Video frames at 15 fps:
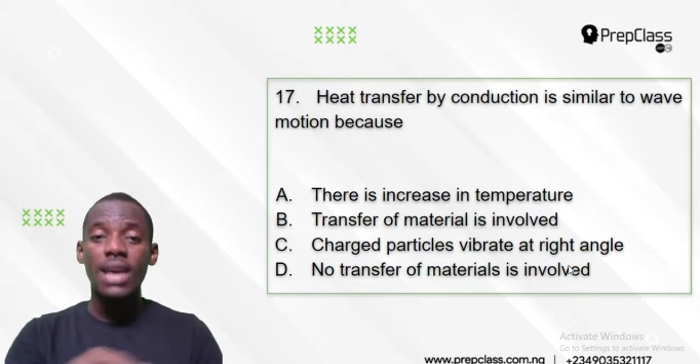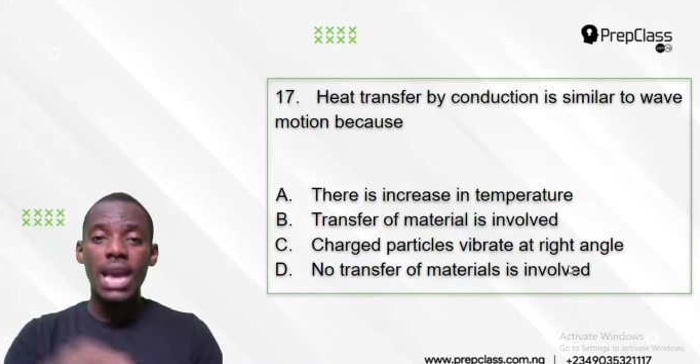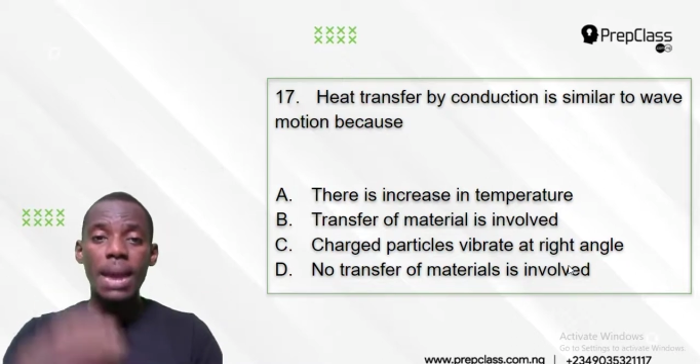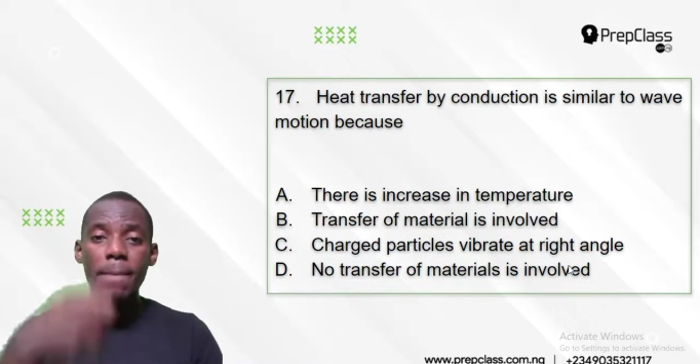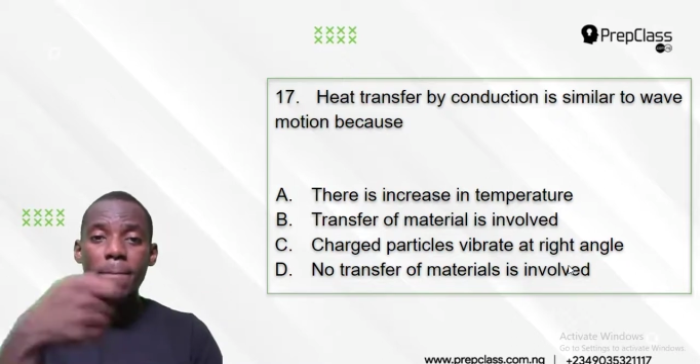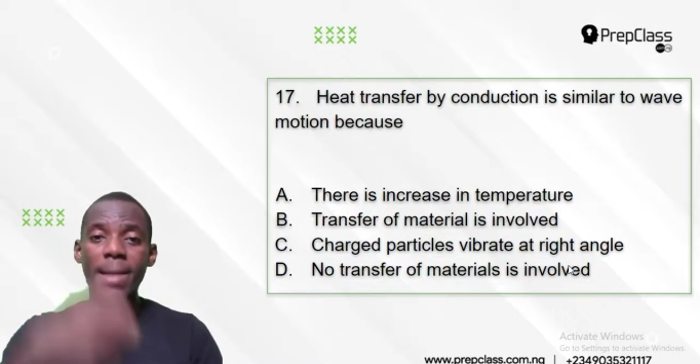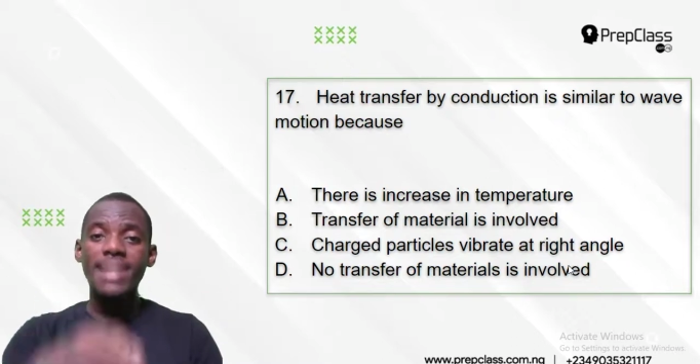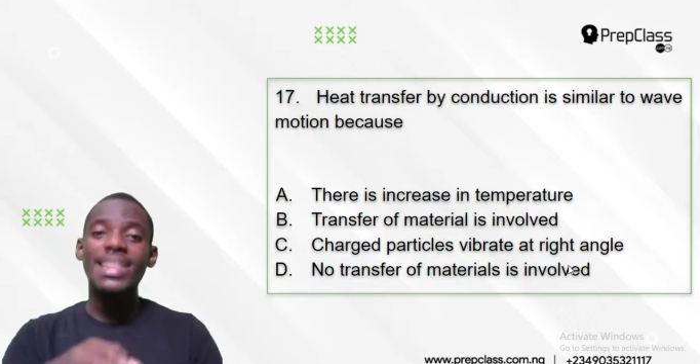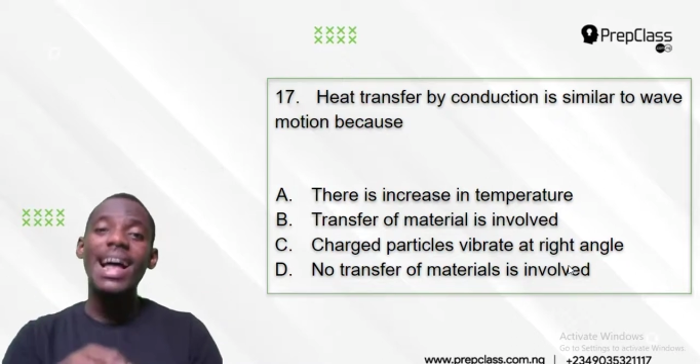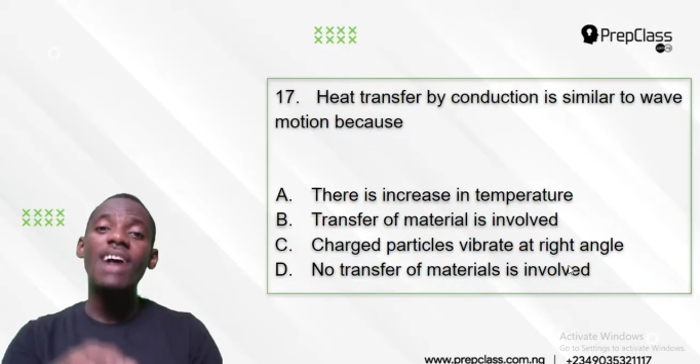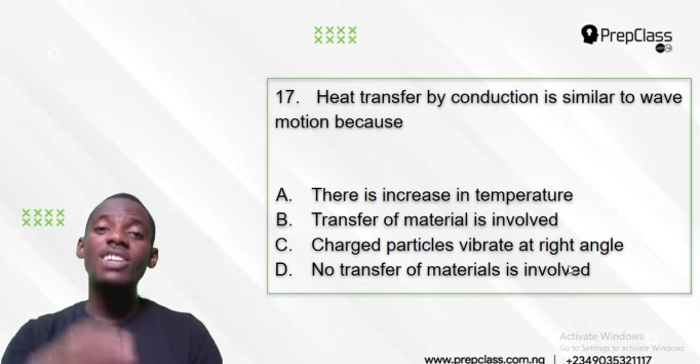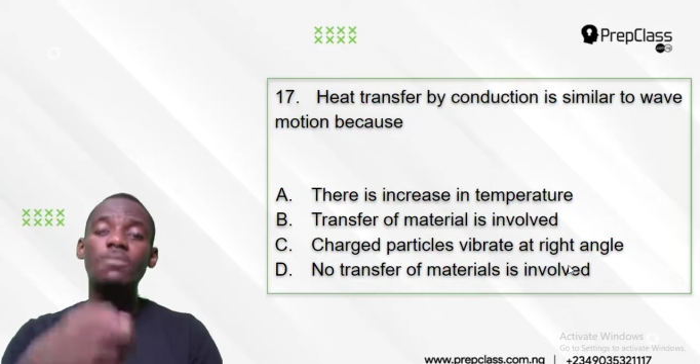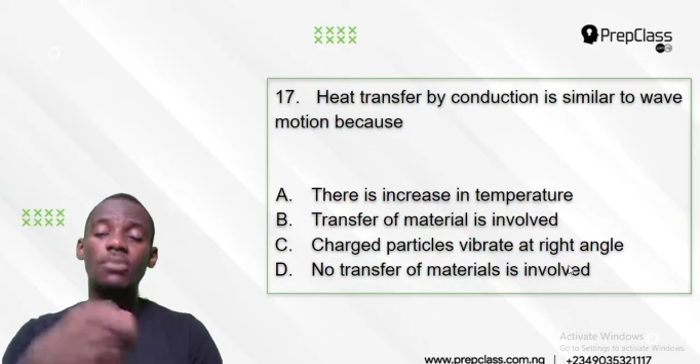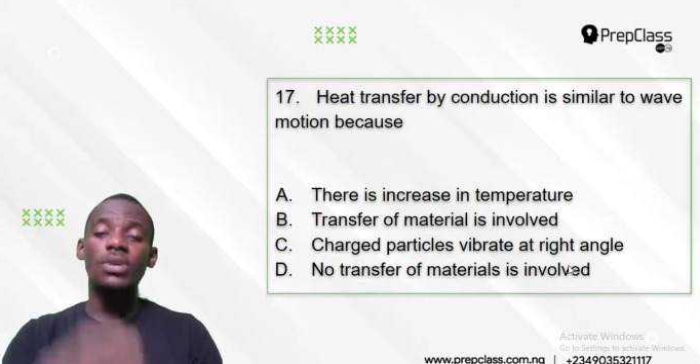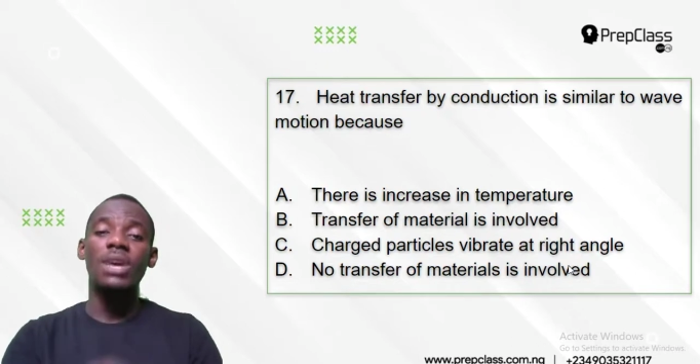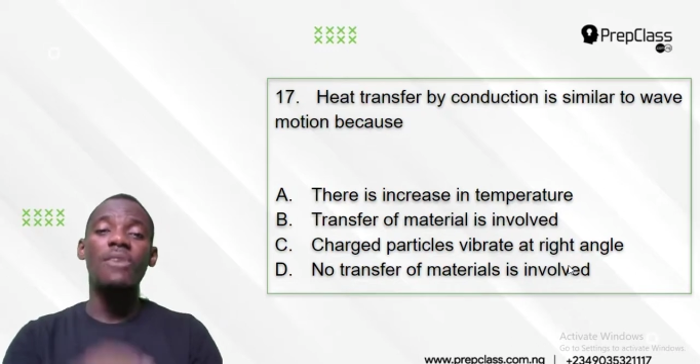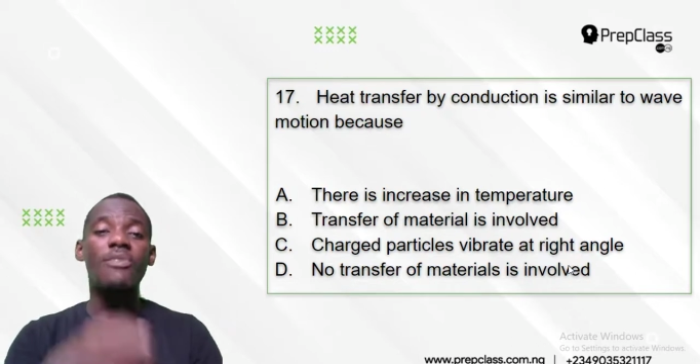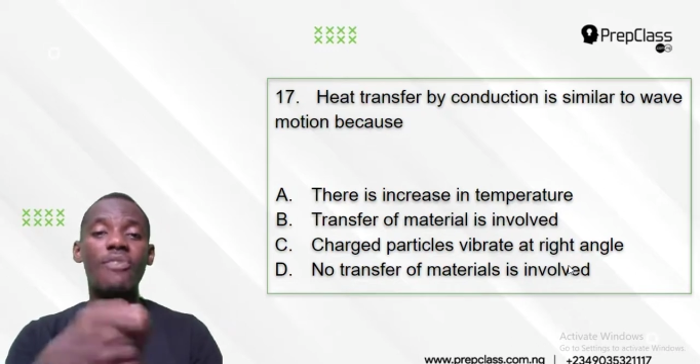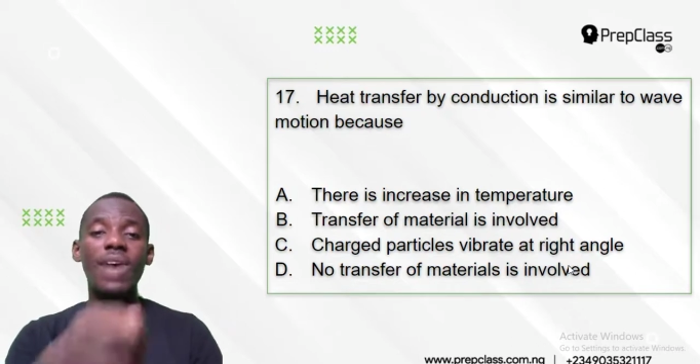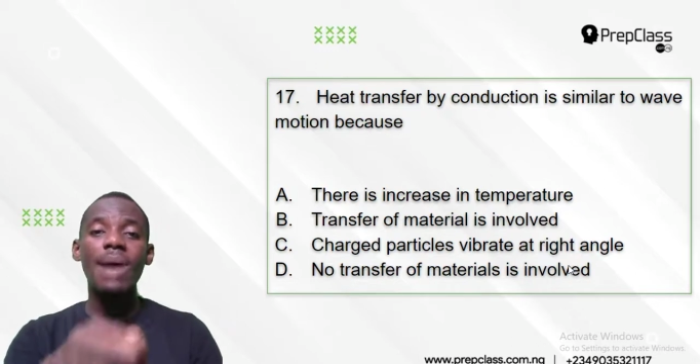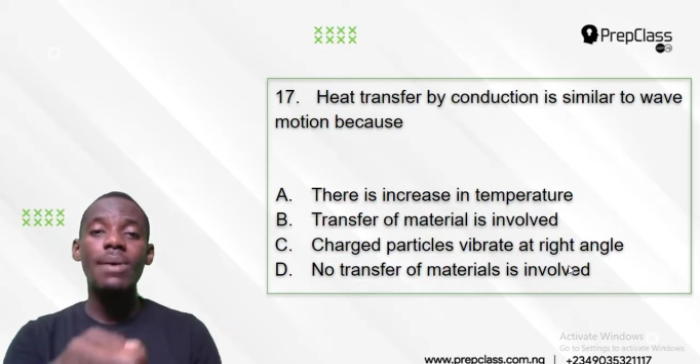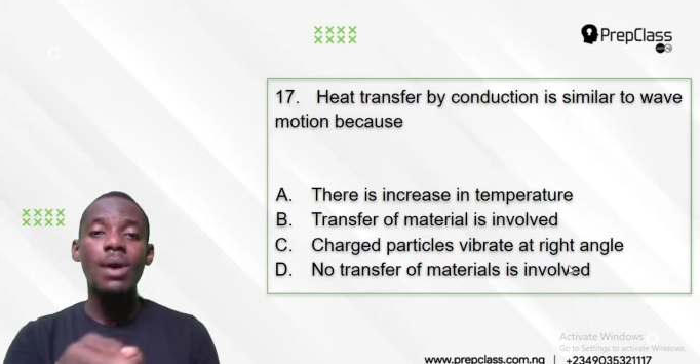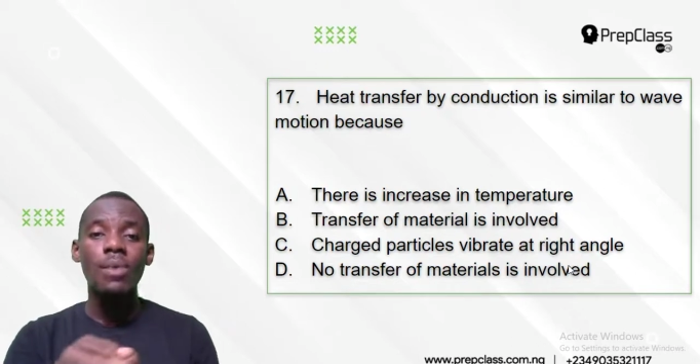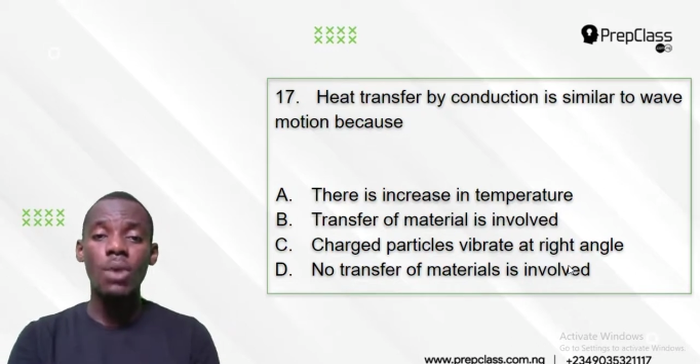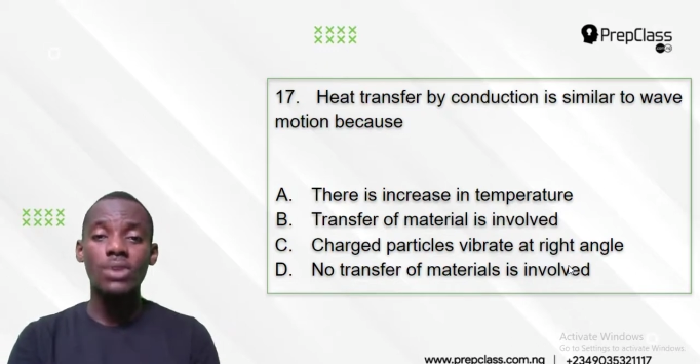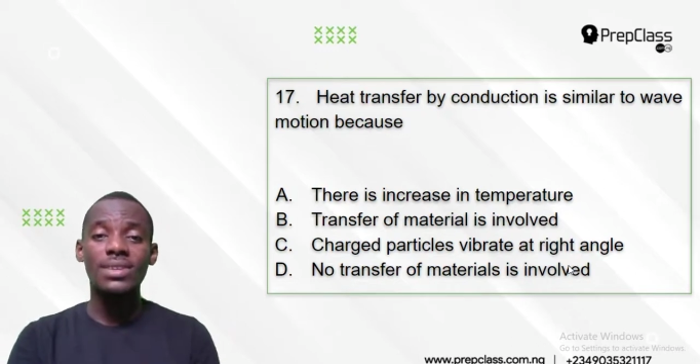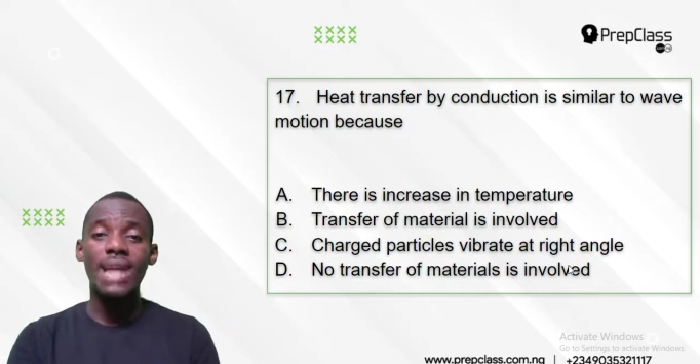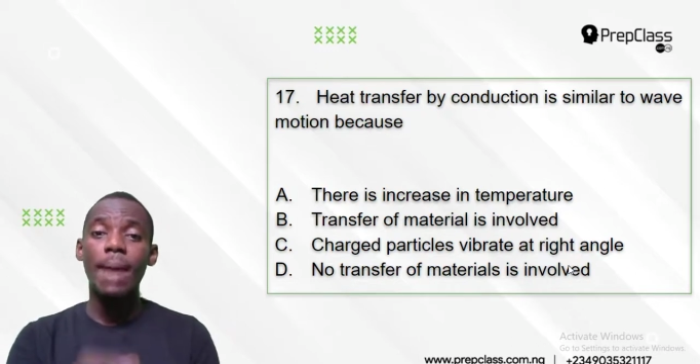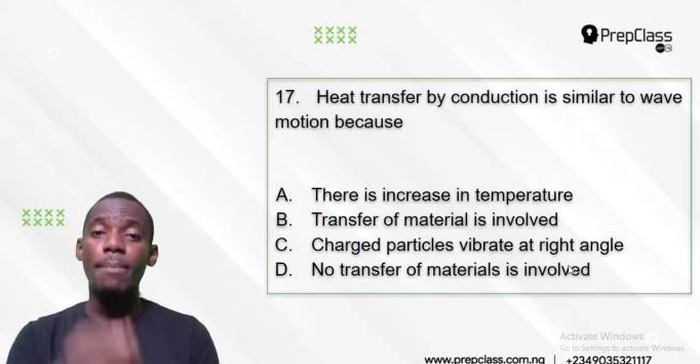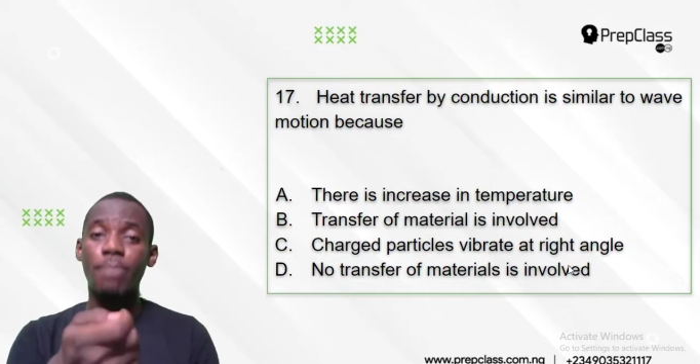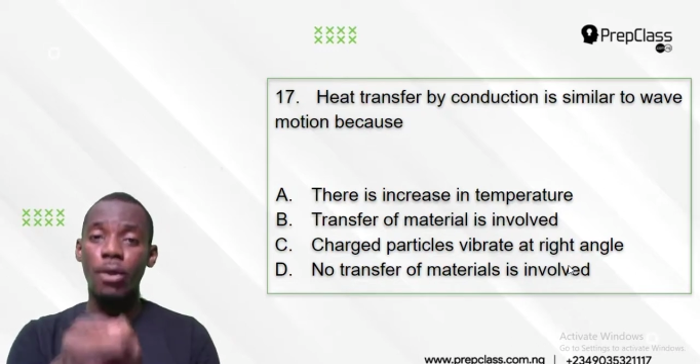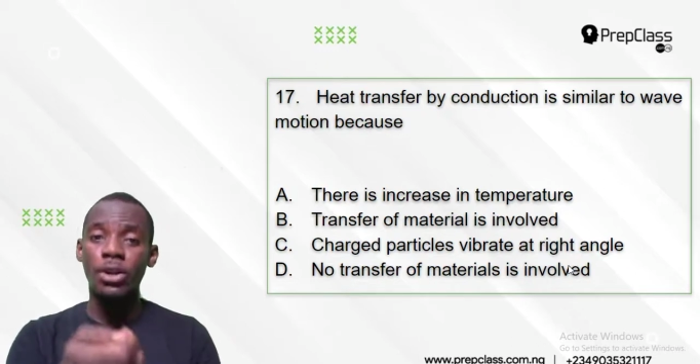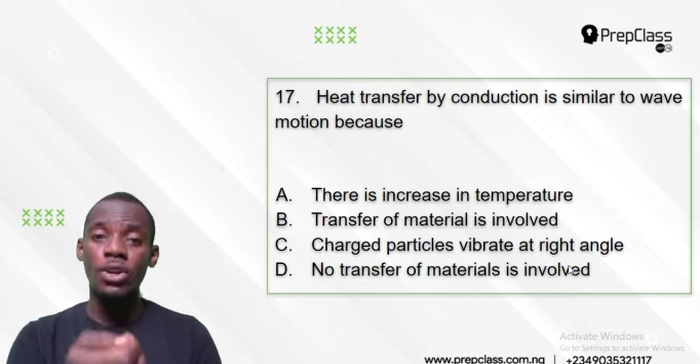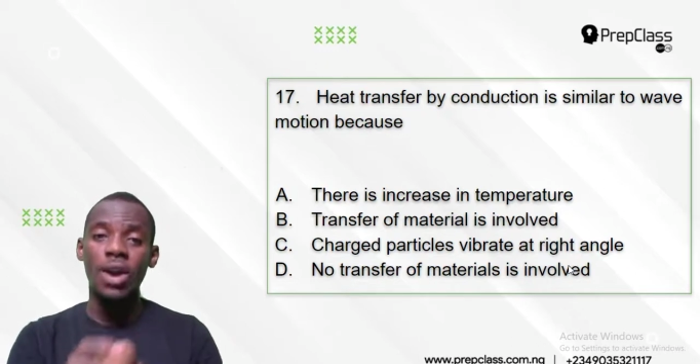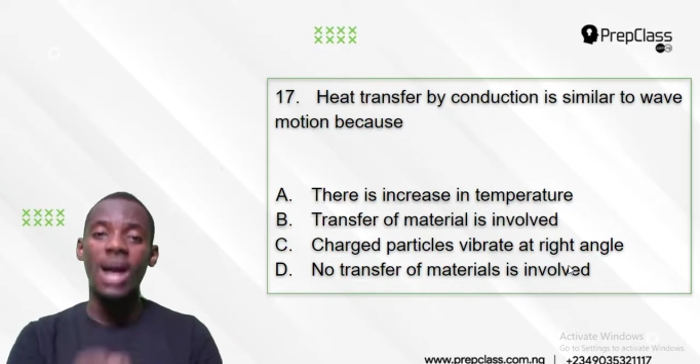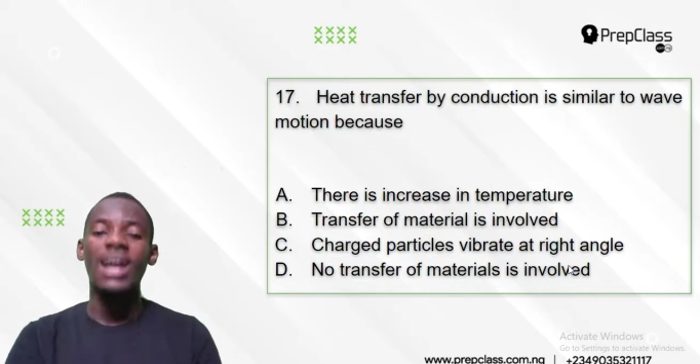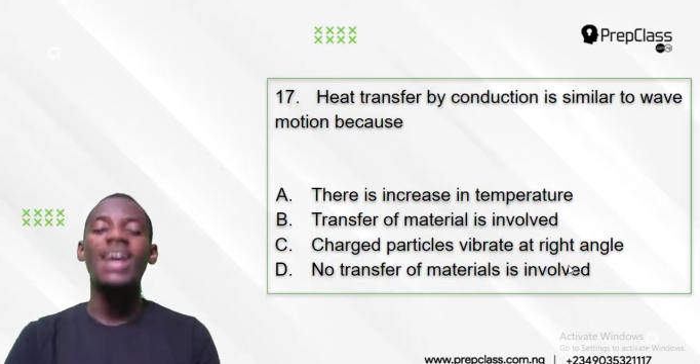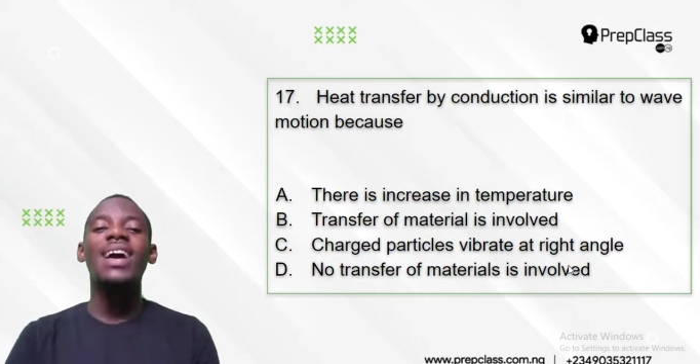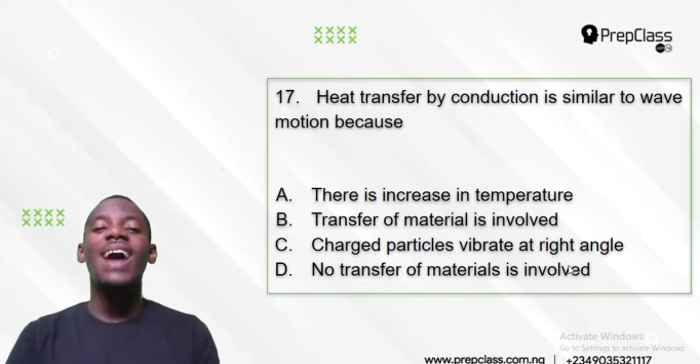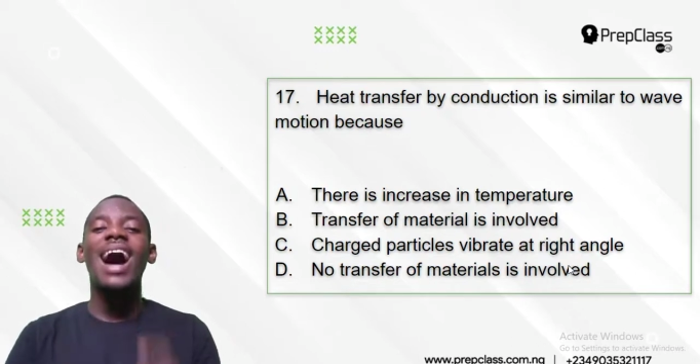a metal spoon in fire will start burning your hand.